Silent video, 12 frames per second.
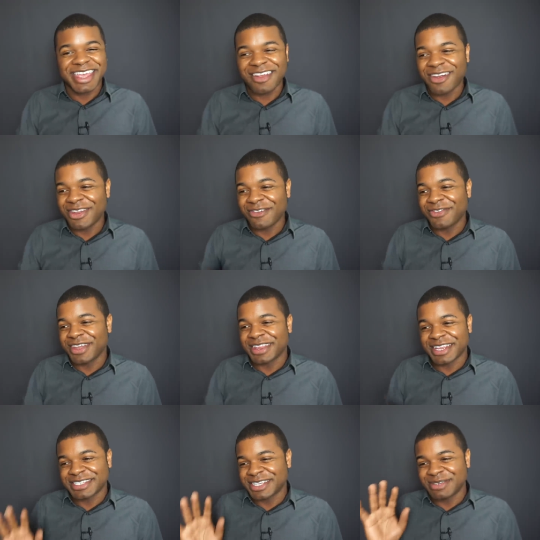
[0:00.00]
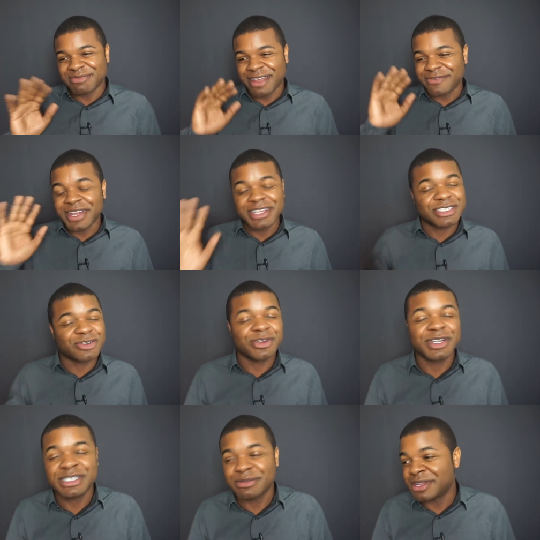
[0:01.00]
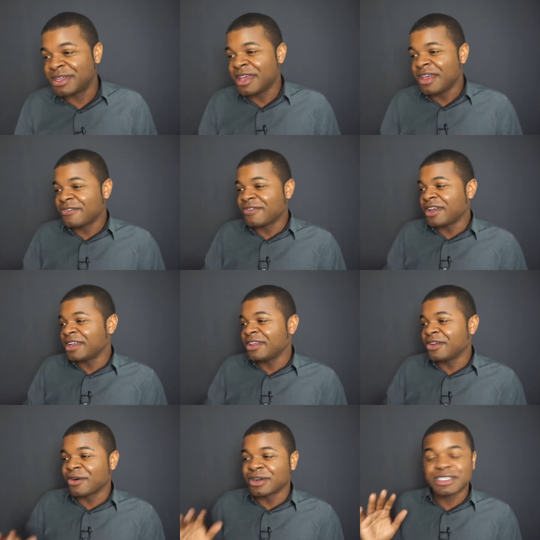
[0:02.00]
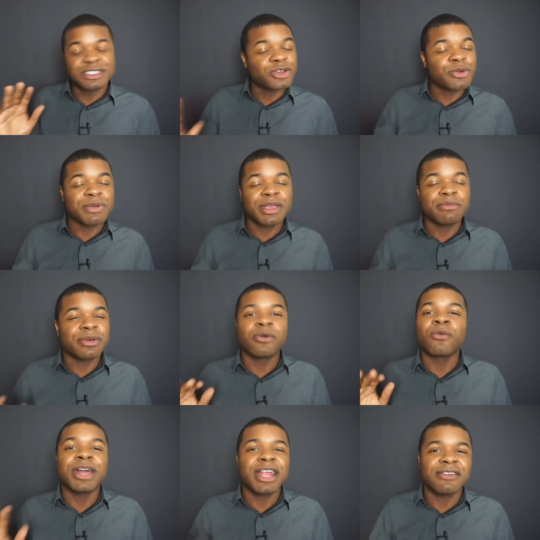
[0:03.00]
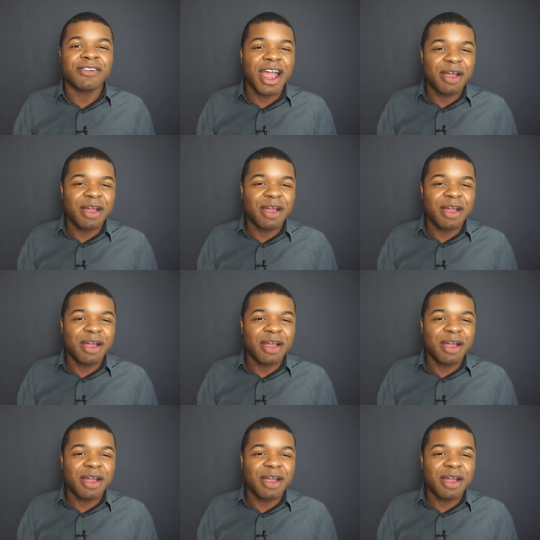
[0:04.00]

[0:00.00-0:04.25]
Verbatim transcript: and I'll never forget this. And you might find the story to be funny or stupid, but whatever.